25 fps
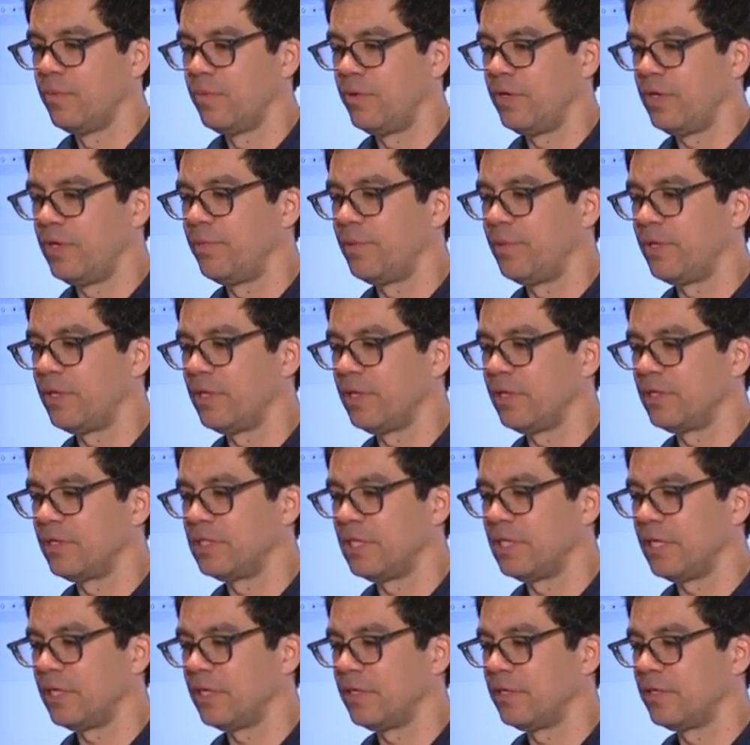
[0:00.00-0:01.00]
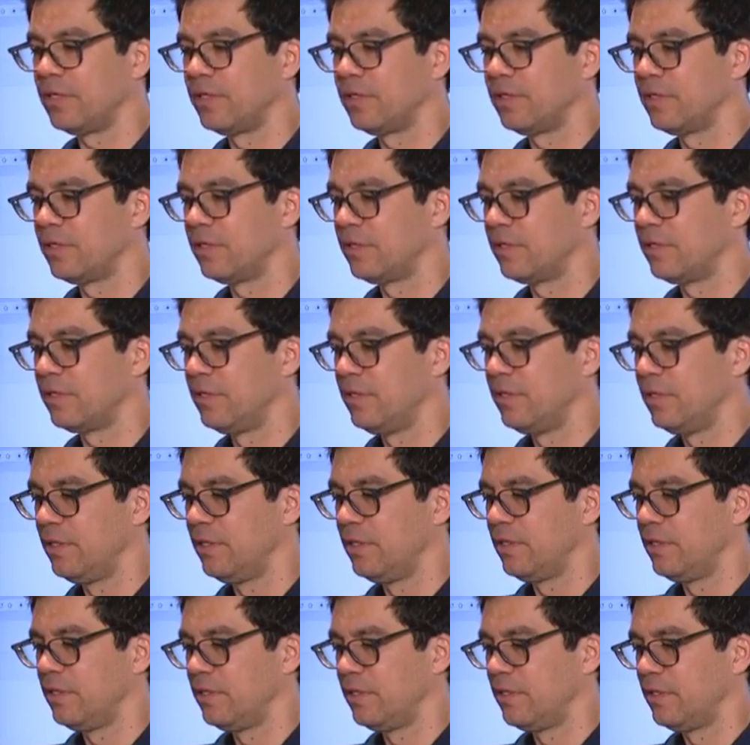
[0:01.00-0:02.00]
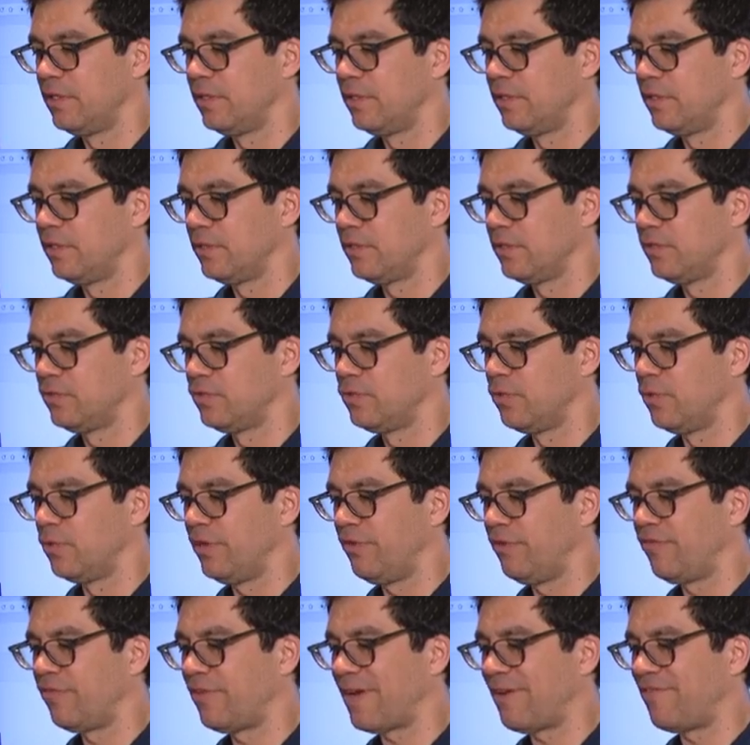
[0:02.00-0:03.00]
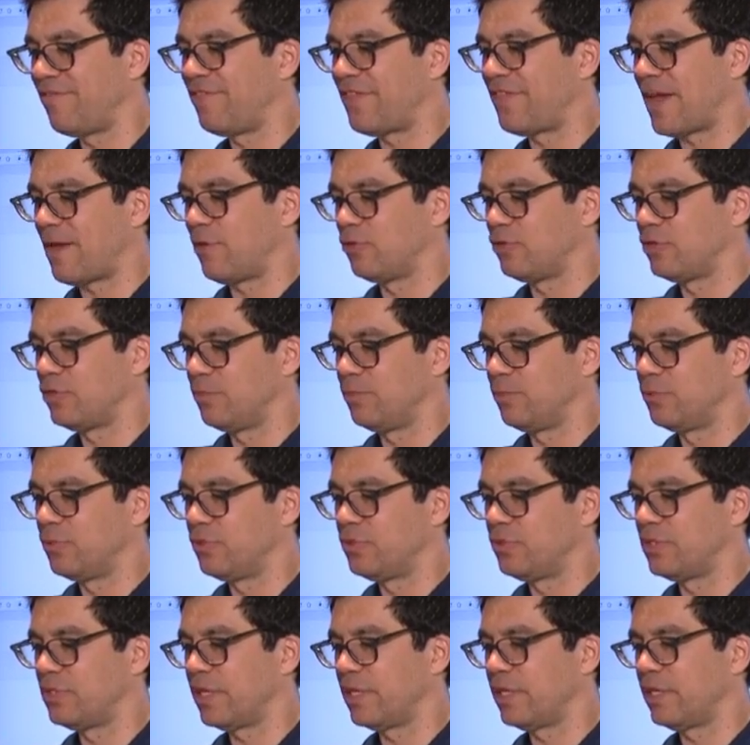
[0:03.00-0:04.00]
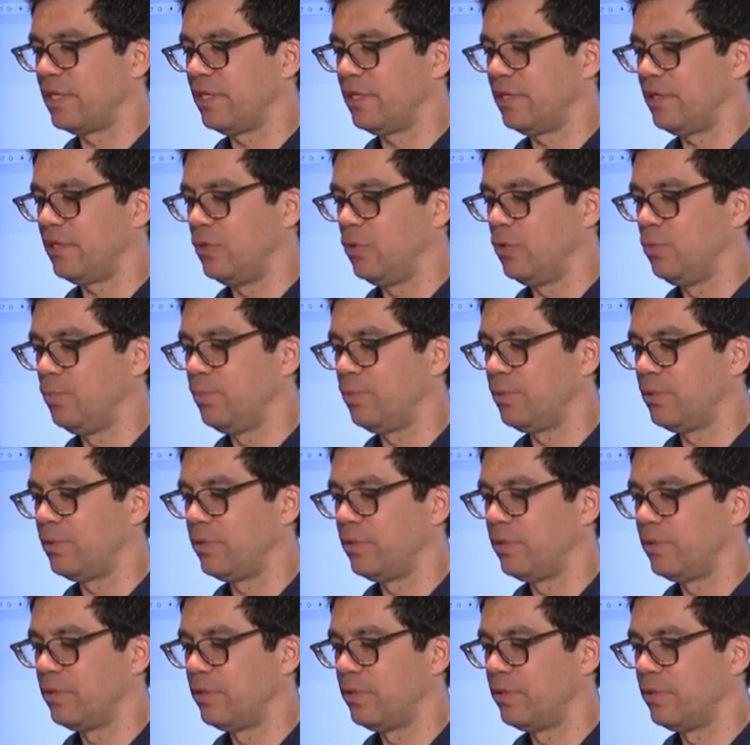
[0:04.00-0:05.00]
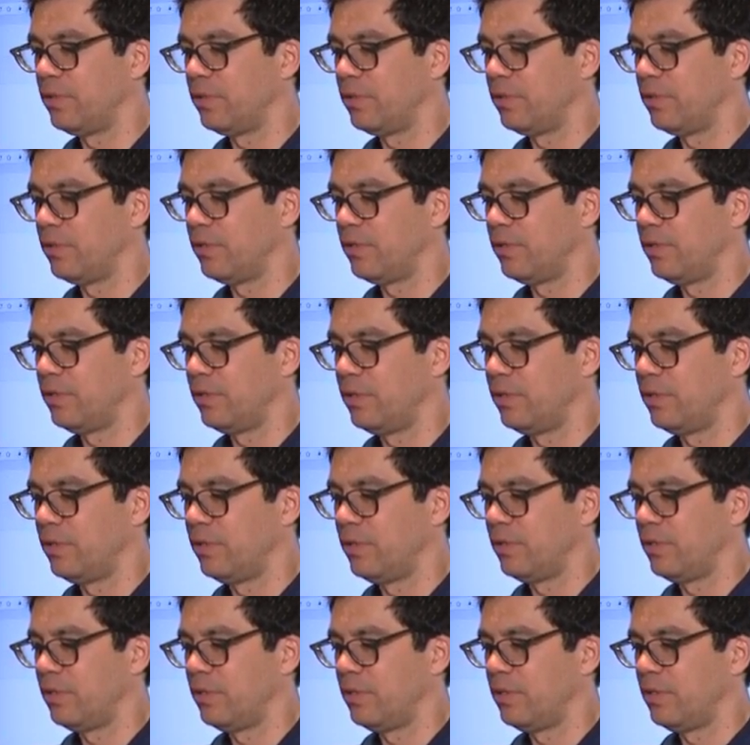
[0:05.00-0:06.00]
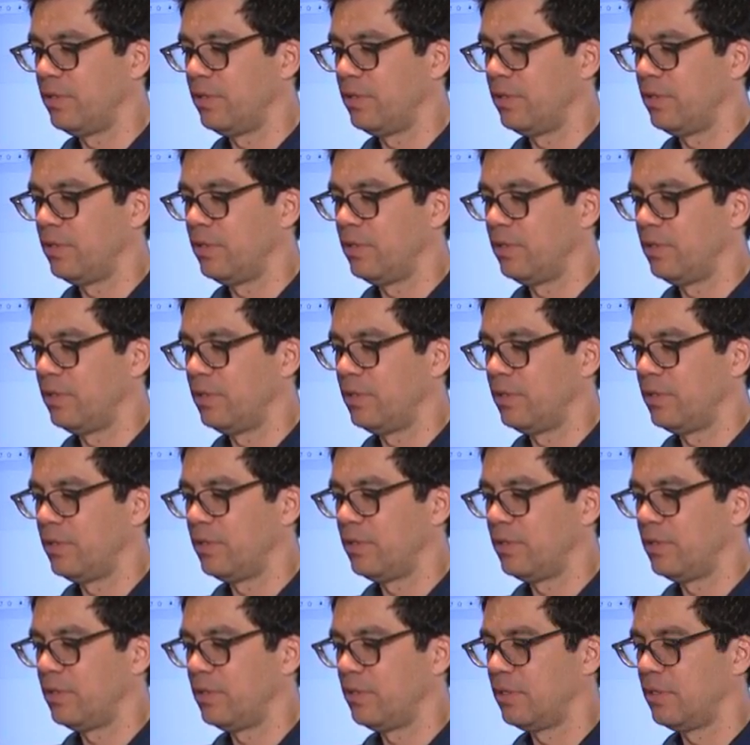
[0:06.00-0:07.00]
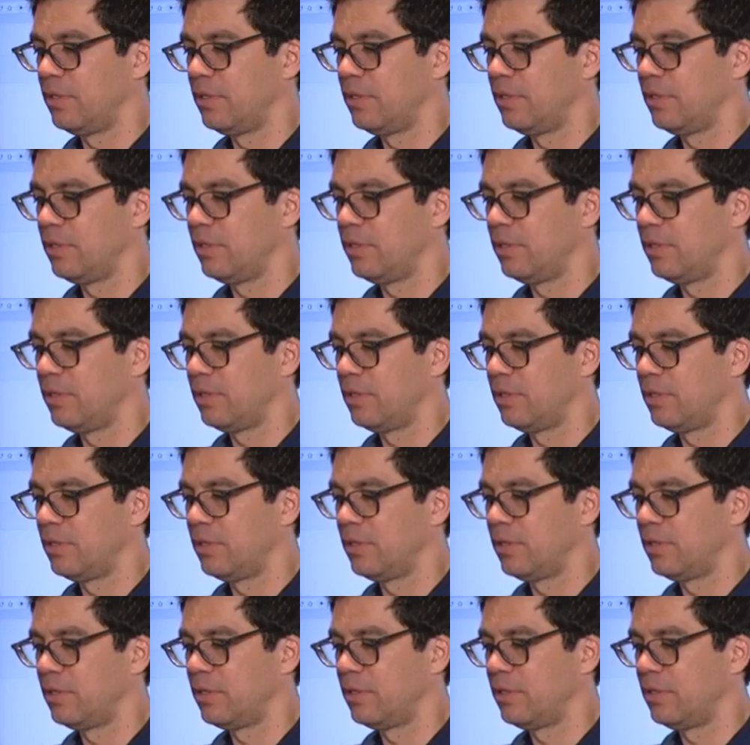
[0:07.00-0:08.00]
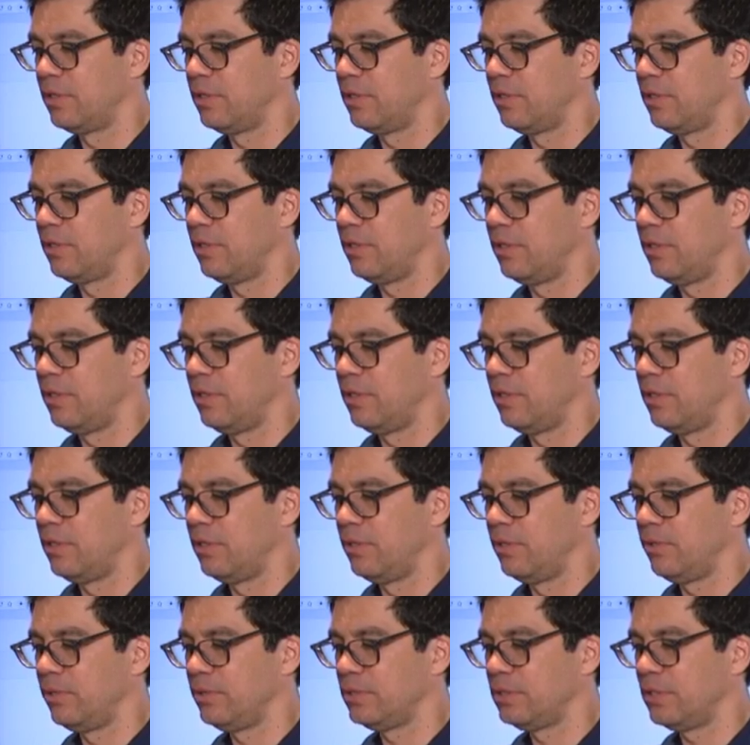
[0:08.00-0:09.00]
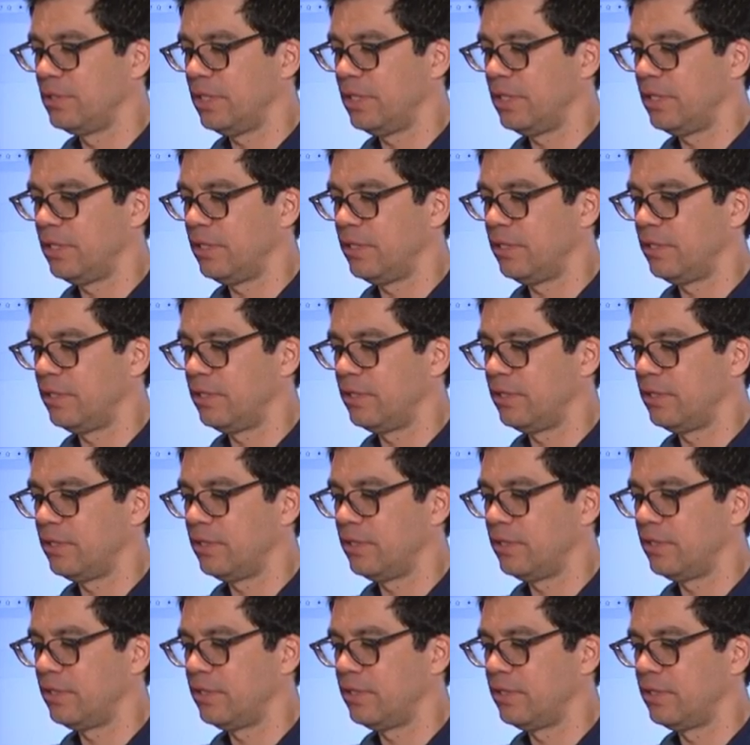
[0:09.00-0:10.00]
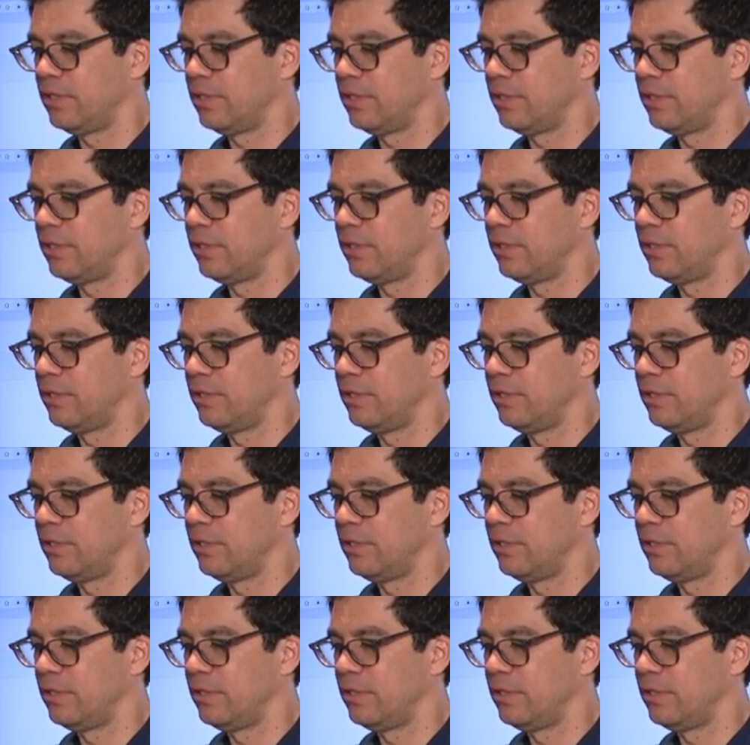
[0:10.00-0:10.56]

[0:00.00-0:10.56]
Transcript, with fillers: Read them out loud, Zach. 550, 25,000 per second? Nope. 400, 1,200, 17,500. No one's getting. 650.